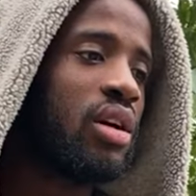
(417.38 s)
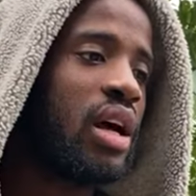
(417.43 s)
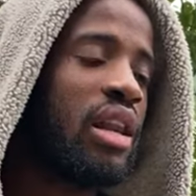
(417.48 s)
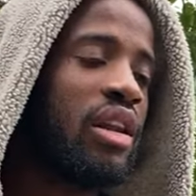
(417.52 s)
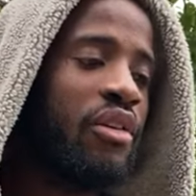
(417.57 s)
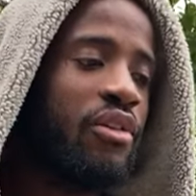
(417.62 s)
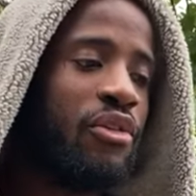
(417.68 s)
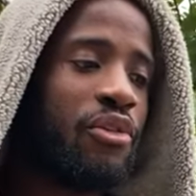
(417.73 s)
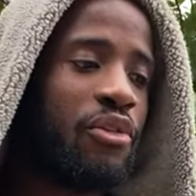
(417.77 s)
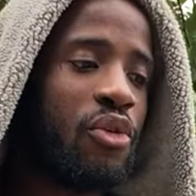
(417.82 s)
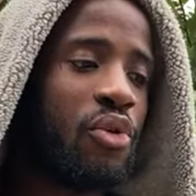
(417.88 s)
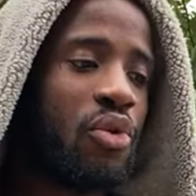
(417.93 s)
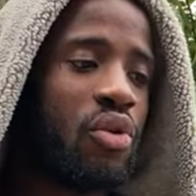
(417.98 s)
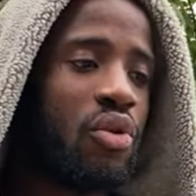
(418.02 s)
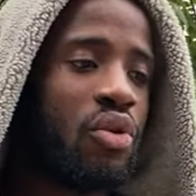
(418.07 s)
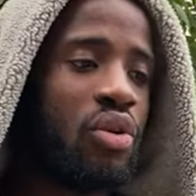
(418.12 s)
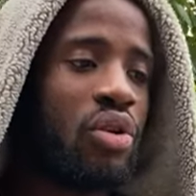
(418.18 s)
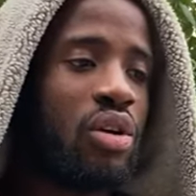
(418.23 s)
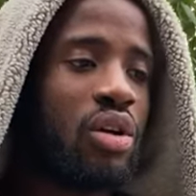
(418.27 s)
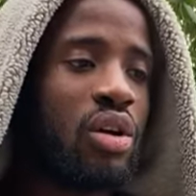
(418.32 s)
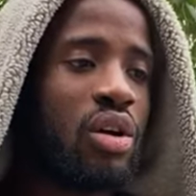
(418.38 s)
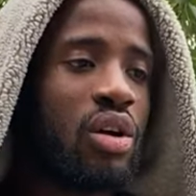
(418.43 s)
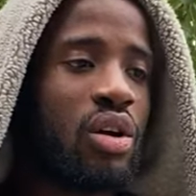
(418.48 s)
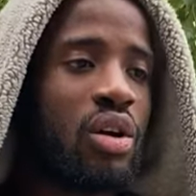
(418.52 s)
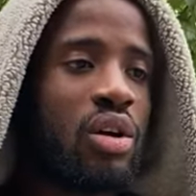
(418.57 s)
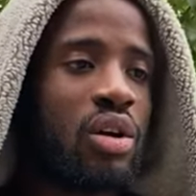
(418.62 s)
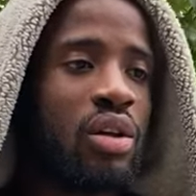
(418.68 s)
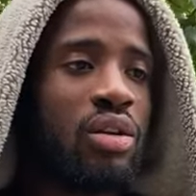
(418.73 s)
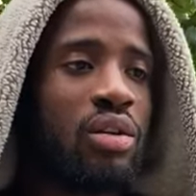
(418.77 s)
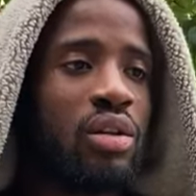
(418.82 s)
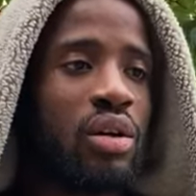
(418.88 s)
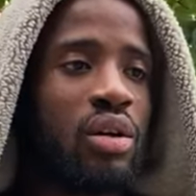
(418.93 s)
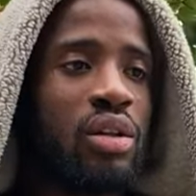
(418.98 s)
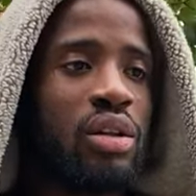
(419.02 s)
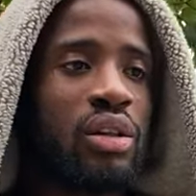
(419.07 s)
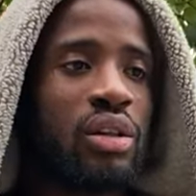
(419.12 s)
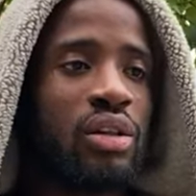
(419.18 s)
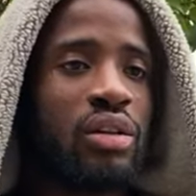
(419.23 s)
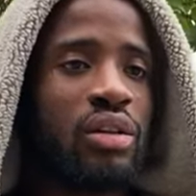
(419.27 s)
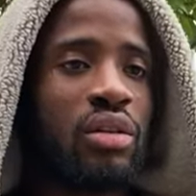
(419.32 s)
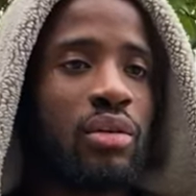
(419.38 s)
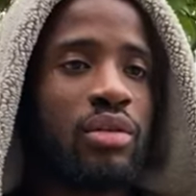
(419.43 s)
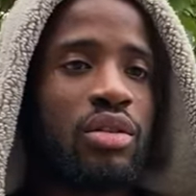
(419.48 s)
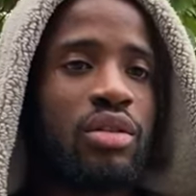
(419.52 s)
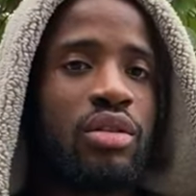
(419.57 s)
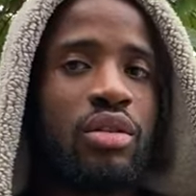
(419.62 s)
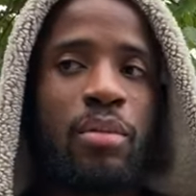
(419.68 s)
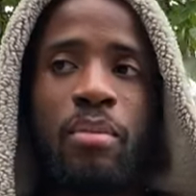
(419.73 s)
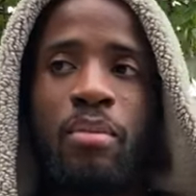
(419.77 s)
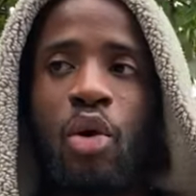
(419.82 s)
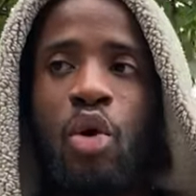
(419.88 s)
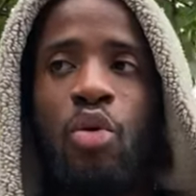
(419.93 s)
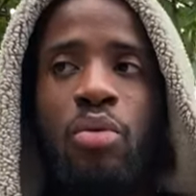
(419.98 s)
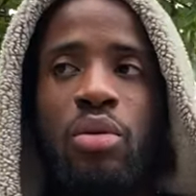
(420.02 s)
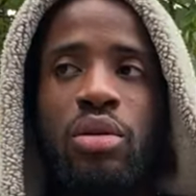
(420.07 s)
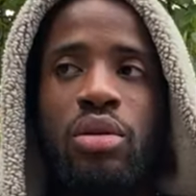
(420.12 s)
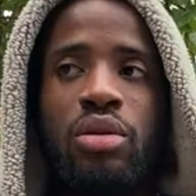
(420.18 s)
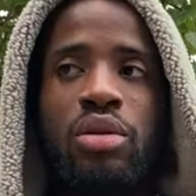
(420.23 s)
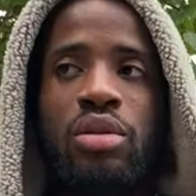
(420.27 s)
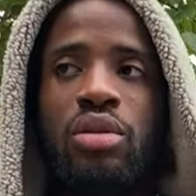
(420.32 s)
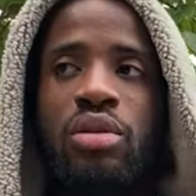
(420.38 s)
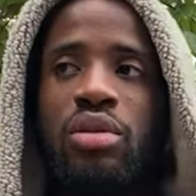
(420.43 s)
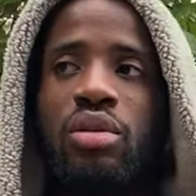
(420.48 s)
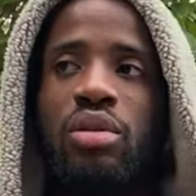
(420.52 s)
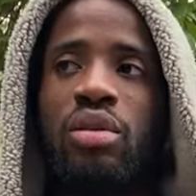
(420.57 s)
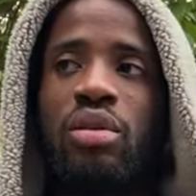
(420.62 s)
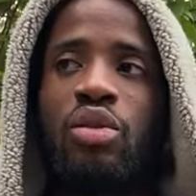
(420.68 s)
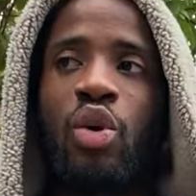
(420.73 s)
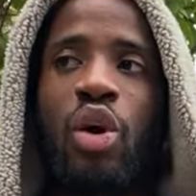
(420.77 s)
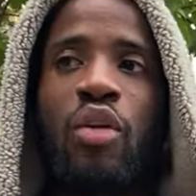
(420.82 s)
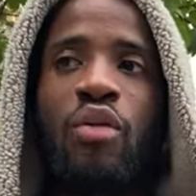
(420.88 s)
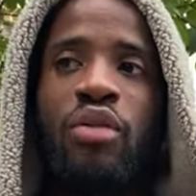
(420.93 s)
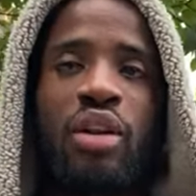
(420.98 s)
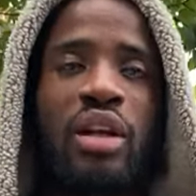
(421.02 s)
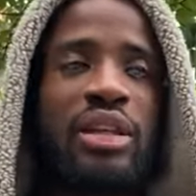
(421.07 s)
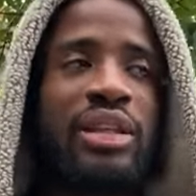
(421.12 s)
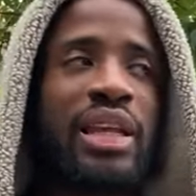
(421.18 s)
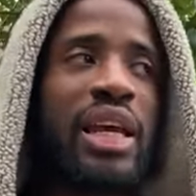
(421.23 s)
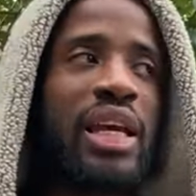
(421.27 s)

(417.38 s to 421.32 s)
I live for the, the, the moments, not even the